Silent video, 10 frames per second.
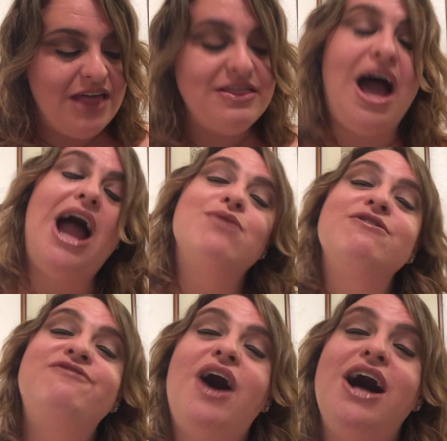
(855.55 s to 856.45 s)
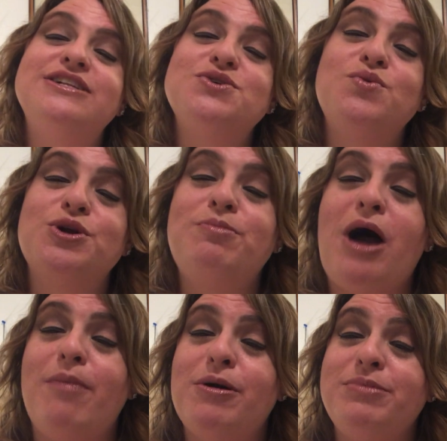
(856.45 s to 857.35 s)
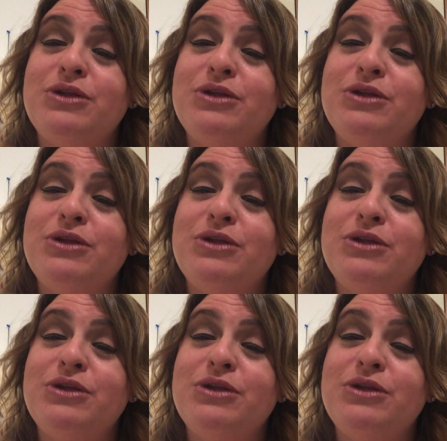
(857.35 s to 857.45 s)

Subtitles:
the Hierophant were to pop up